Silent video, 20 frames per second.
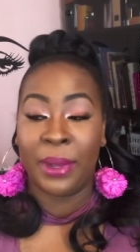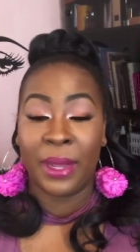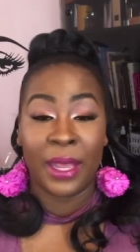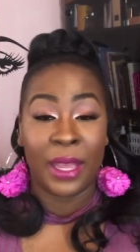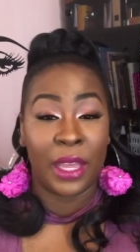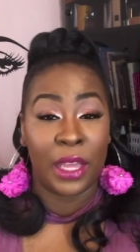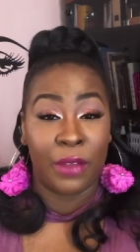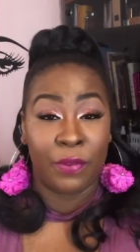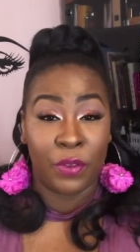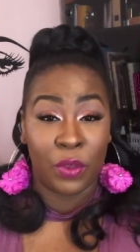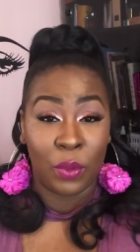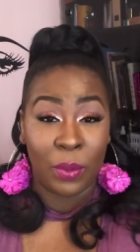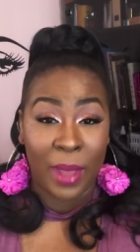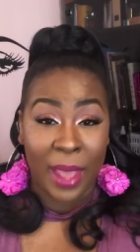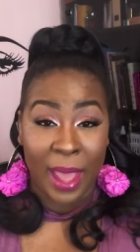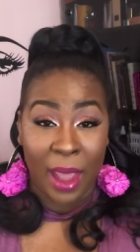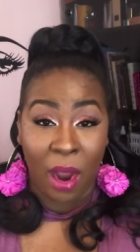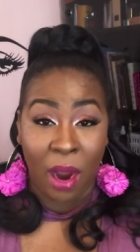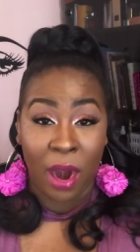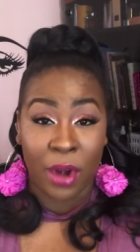But if you
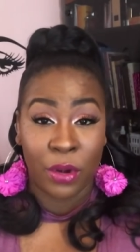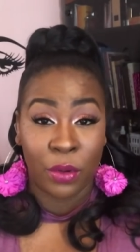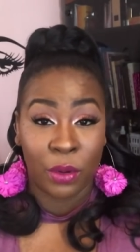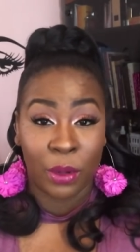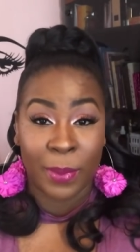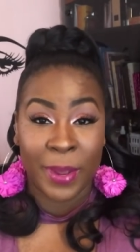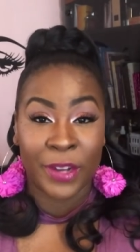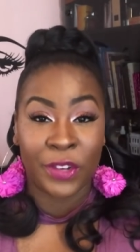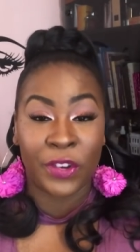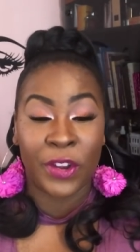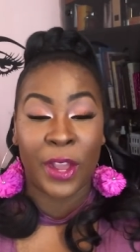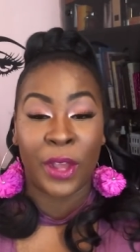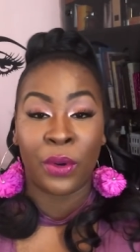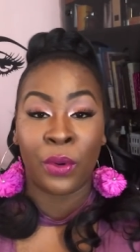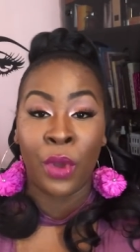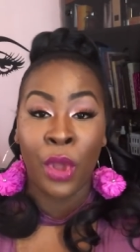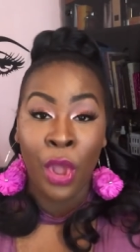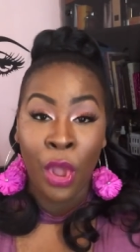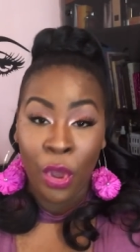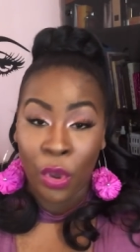are new to my
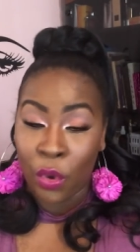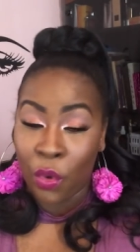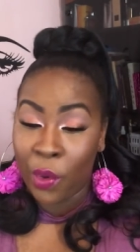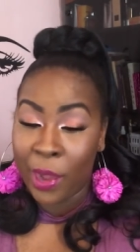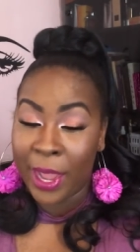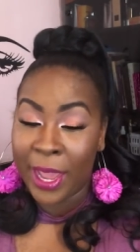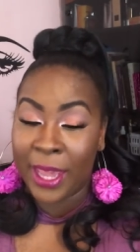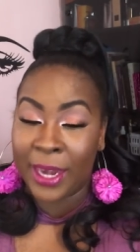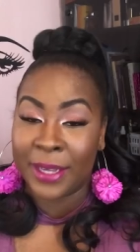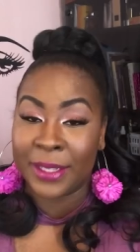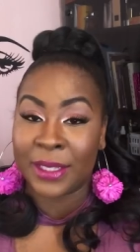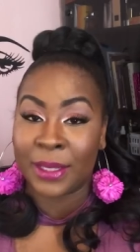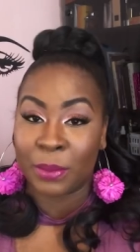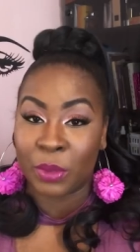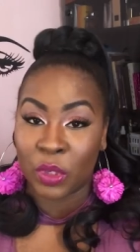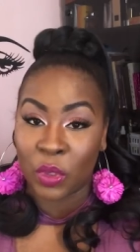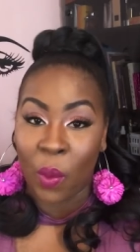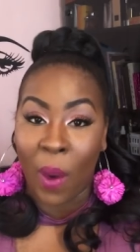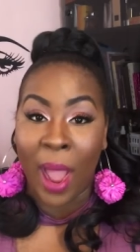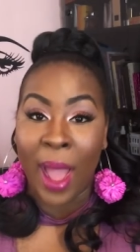channel, go ahead and
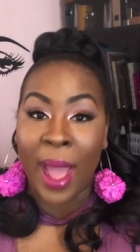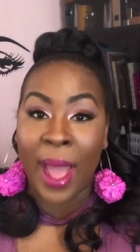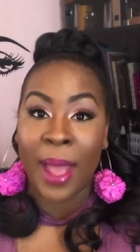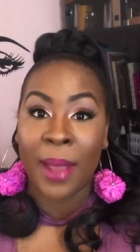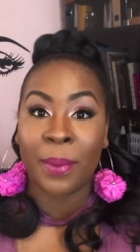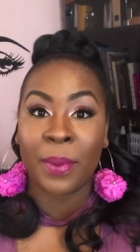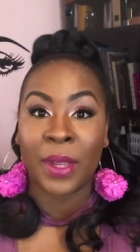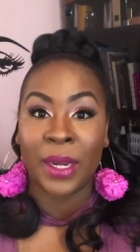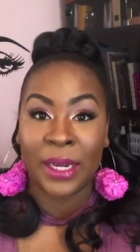subscribe.